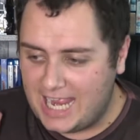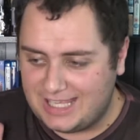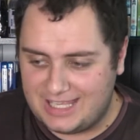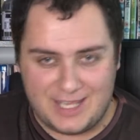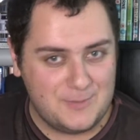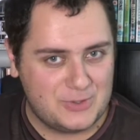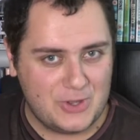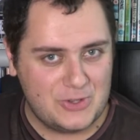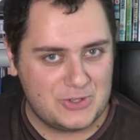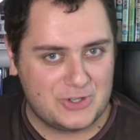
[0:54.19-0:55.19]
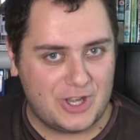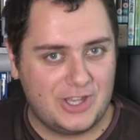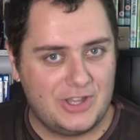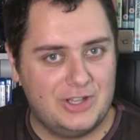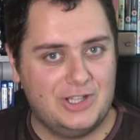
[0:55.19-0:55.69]
keeps on
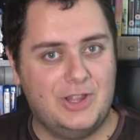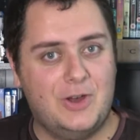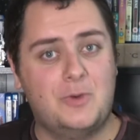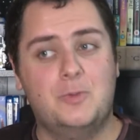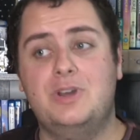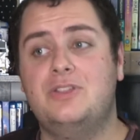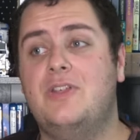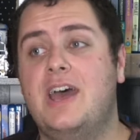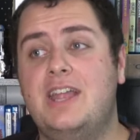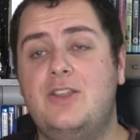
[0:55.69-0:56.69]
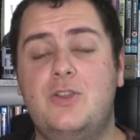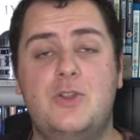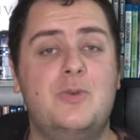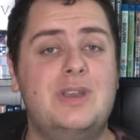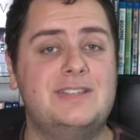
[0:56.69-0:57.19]
chugging along with their
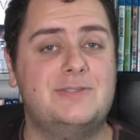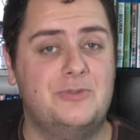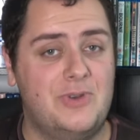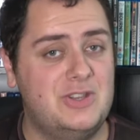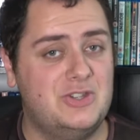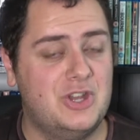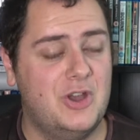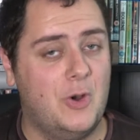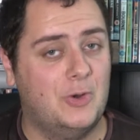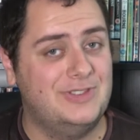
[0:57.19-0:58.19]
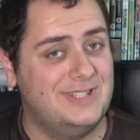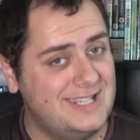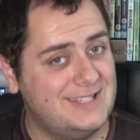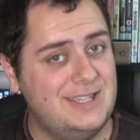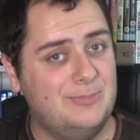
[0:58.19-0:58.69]
newest venture on Disney+,